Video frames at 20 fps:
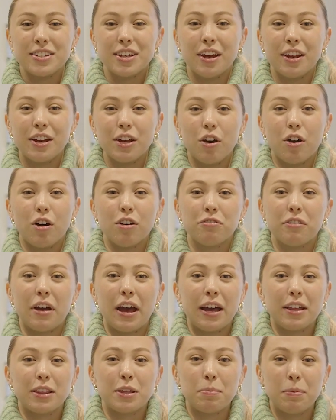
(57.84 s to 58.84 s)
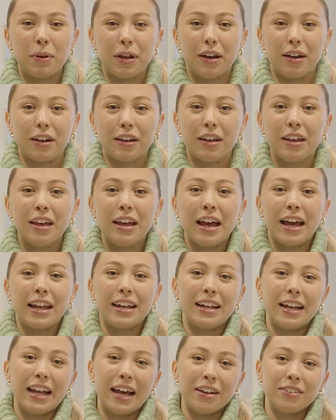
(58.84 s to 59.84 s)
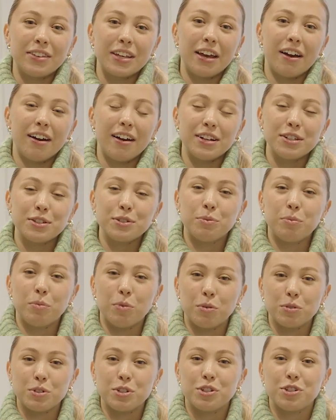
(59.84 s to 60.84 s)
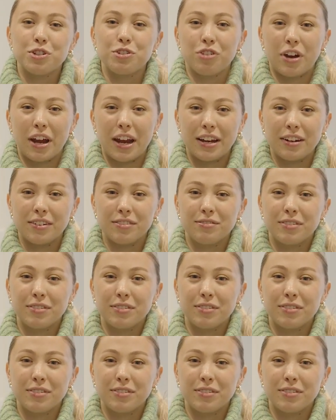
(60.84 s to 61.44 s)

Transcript: turn it off at the plug and allow the ice and water to drain.